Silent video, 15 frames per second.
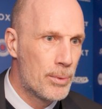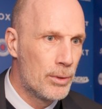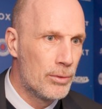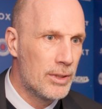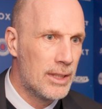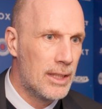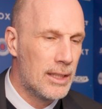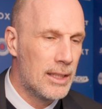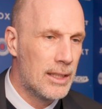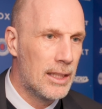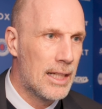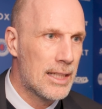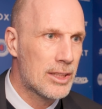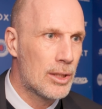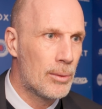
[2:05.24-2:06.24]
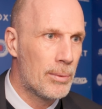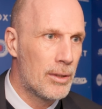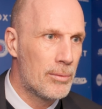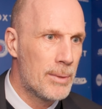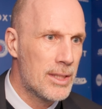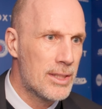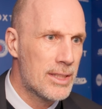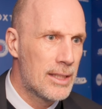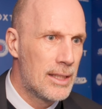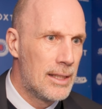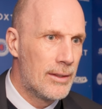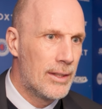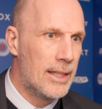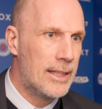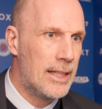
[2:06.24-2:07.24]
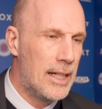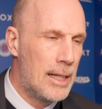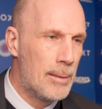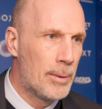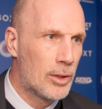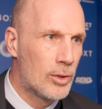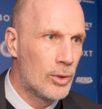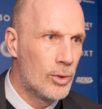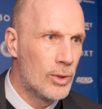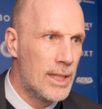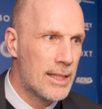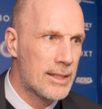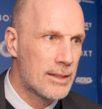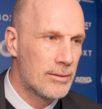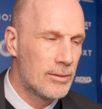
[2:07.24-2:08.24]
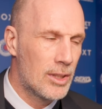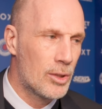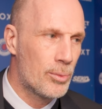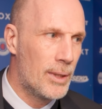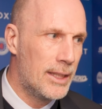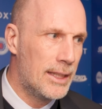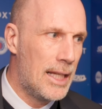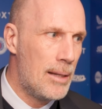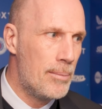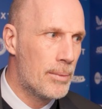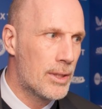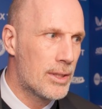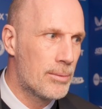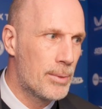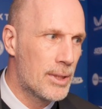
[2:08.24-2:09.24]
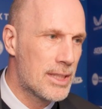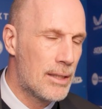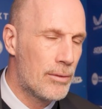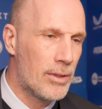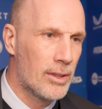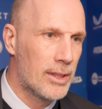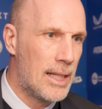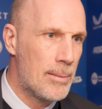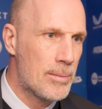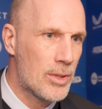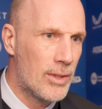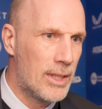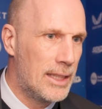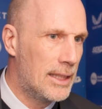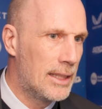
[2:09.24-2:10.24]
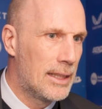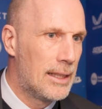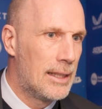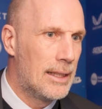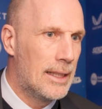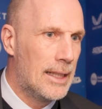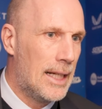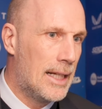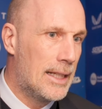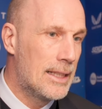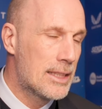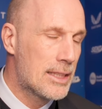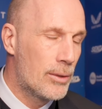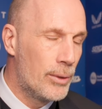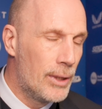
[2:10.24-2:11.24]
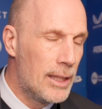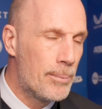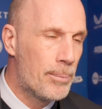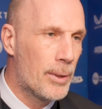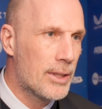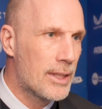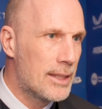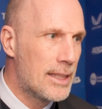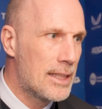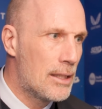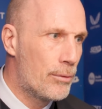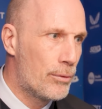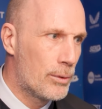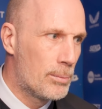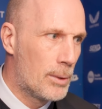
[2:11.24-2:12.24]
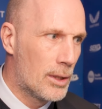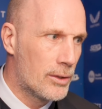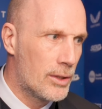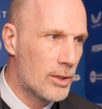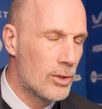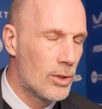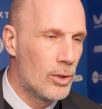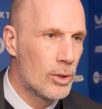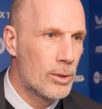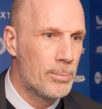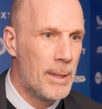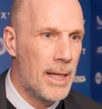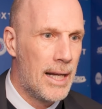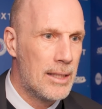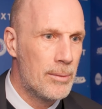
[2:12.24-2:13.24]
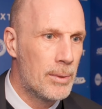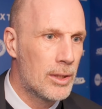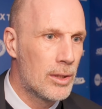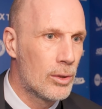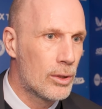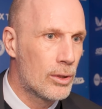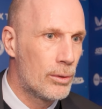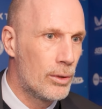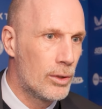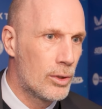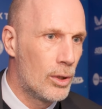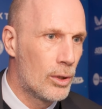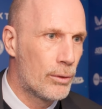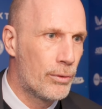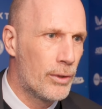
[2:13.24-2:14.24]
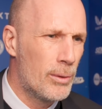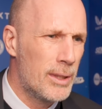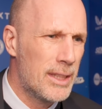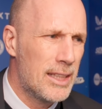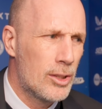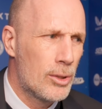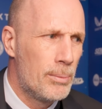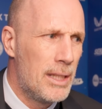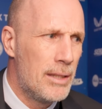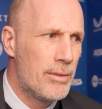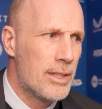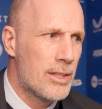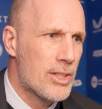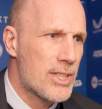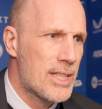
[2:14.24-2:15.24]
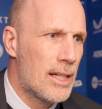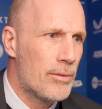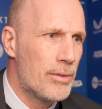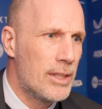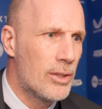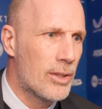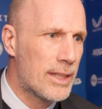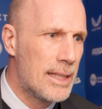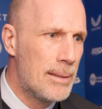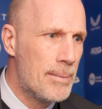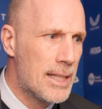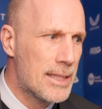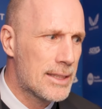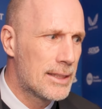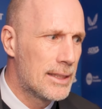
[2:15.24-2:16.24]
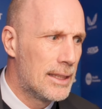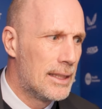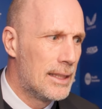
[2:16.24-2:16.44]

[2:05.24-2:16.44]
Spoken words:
proven the last couple of months, that they're able to do that, not one time, but several times already. And it's a really important thing in football, not to look behind, but to look forward and to believe in yourself and your teammates.